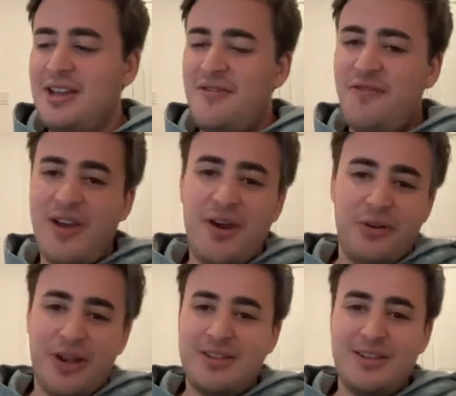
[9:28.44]

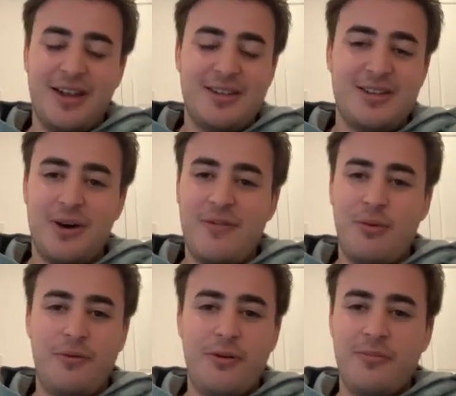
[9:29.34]
failed, I'd still have a
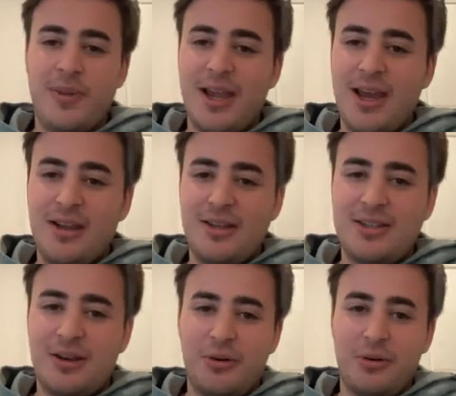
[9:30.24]
roof over my head. I'd
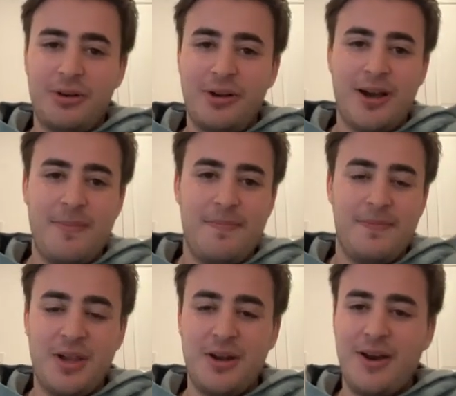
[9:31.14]
still,
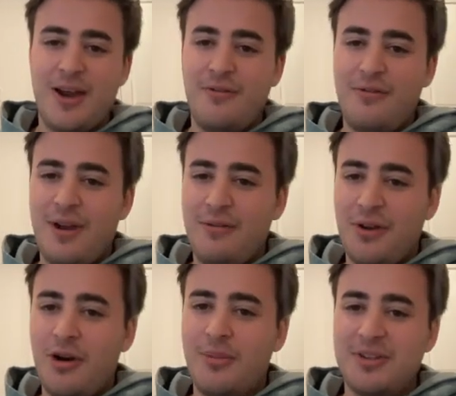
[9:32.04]
have the
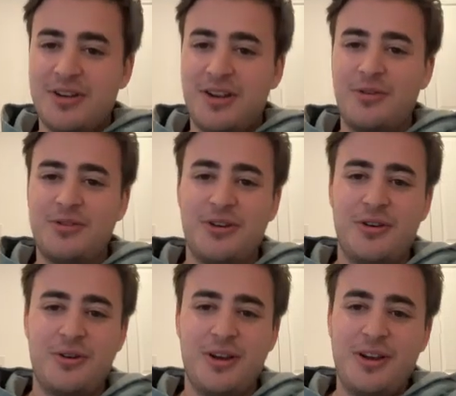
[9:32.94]
commons to go
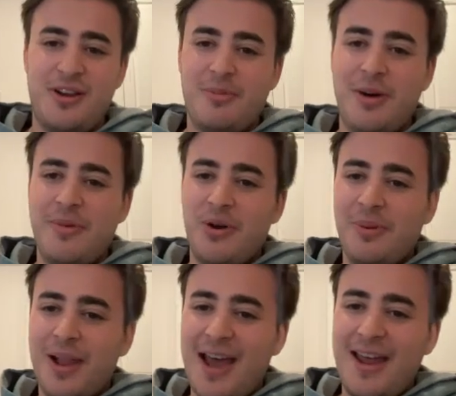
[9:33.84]
to, my meal
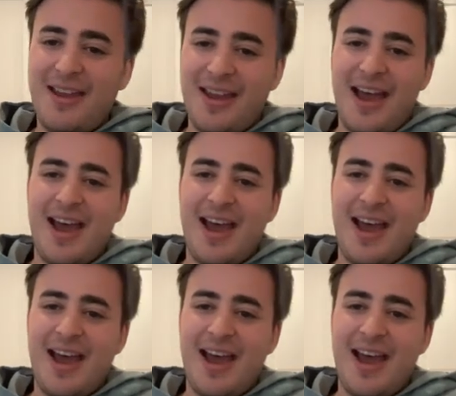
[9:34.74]
plan,